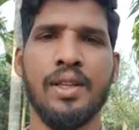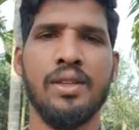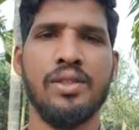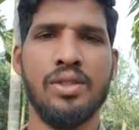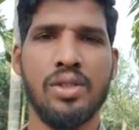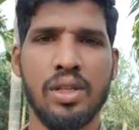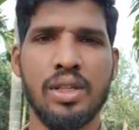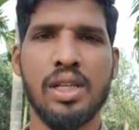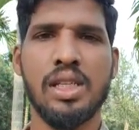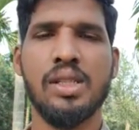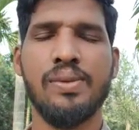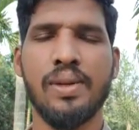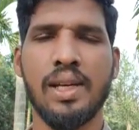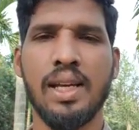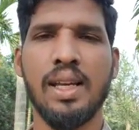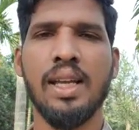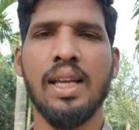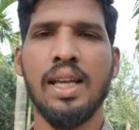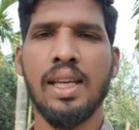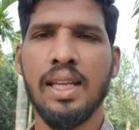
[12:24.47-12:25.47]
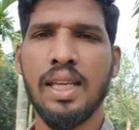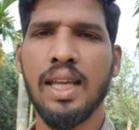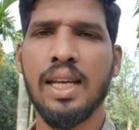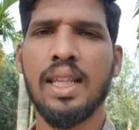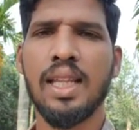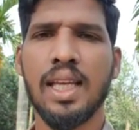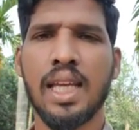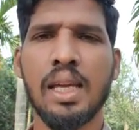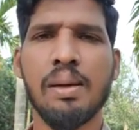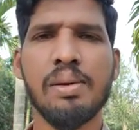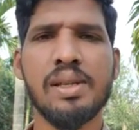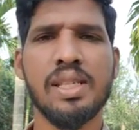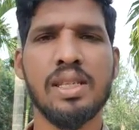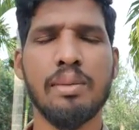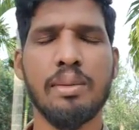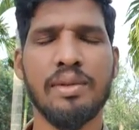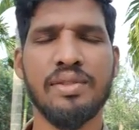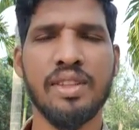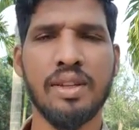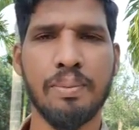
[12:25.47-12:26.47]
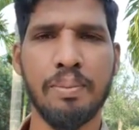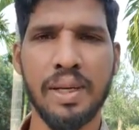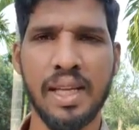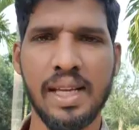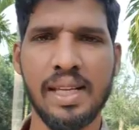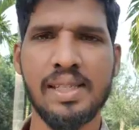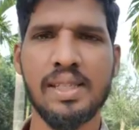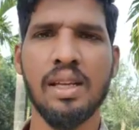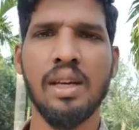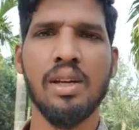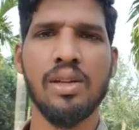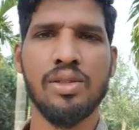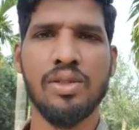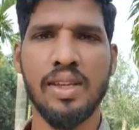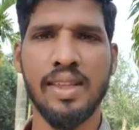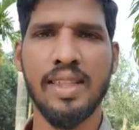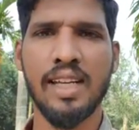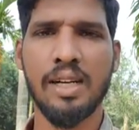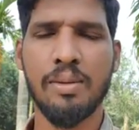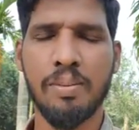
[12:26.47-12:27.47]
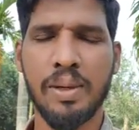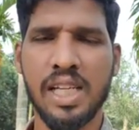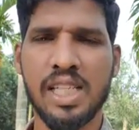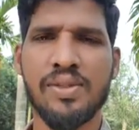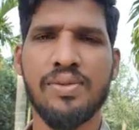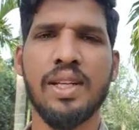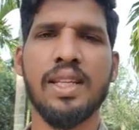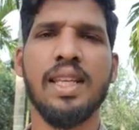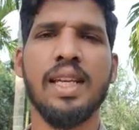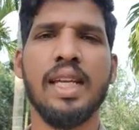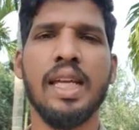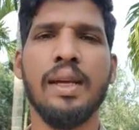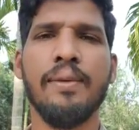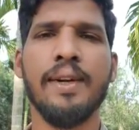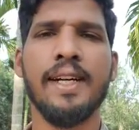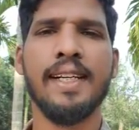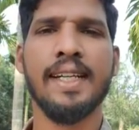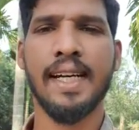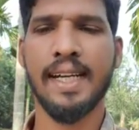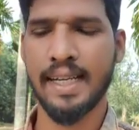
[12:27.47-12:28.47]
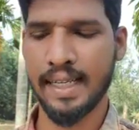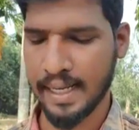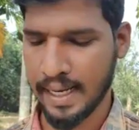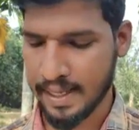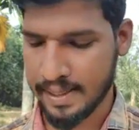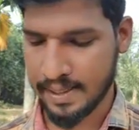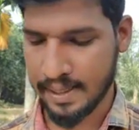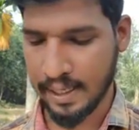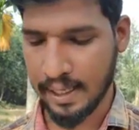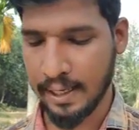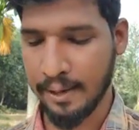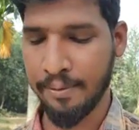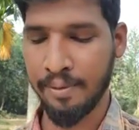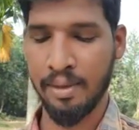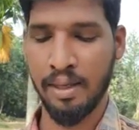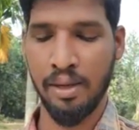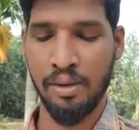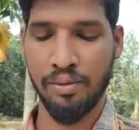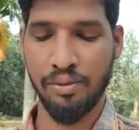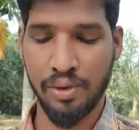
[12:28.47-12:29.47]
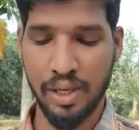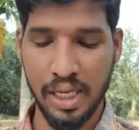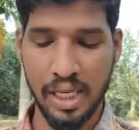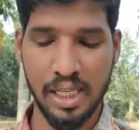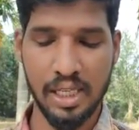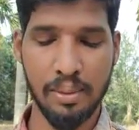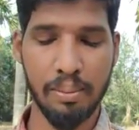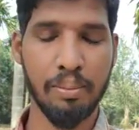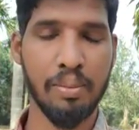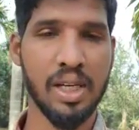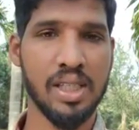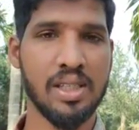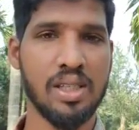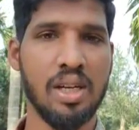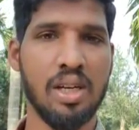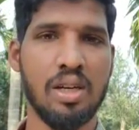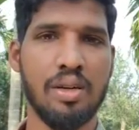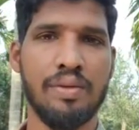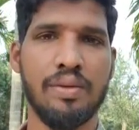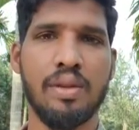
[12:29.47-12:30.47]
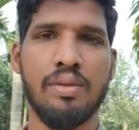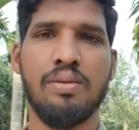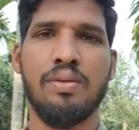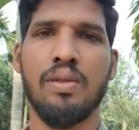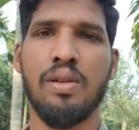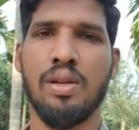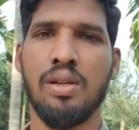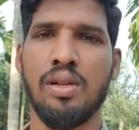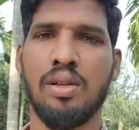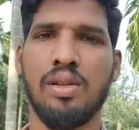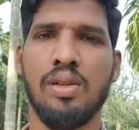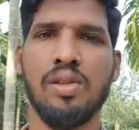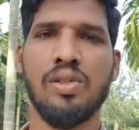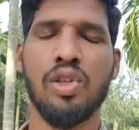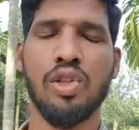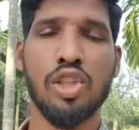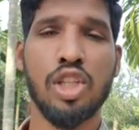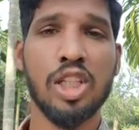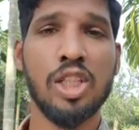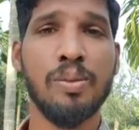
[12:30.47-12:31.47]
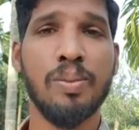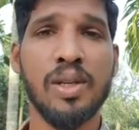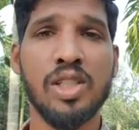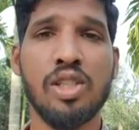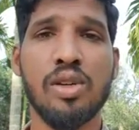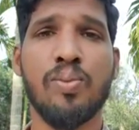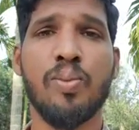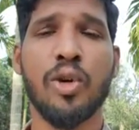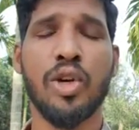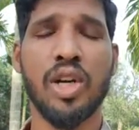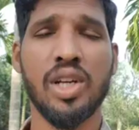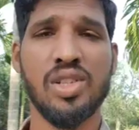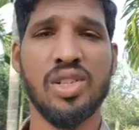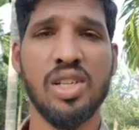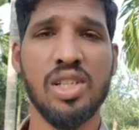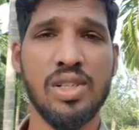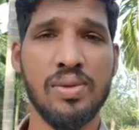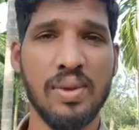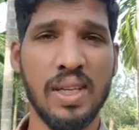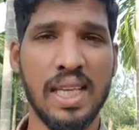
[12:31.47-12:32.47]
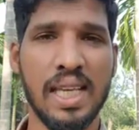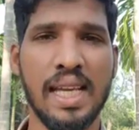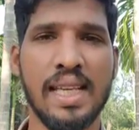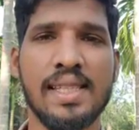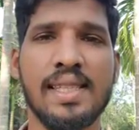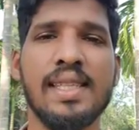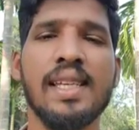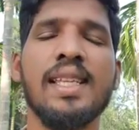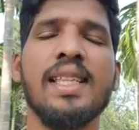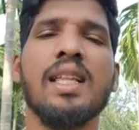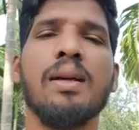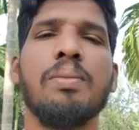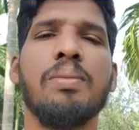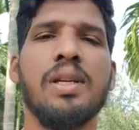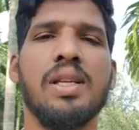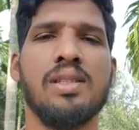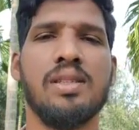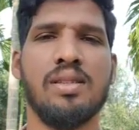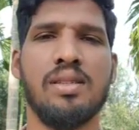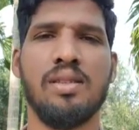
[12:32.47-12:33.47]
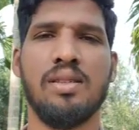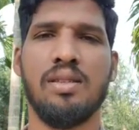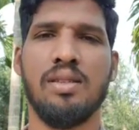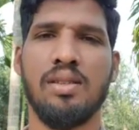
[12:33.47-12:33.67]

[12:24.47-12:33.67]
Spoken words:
So that's why here they given some of the place. So in that place where they given title as a wheat basket of the world. So that much of productions we can see in the place.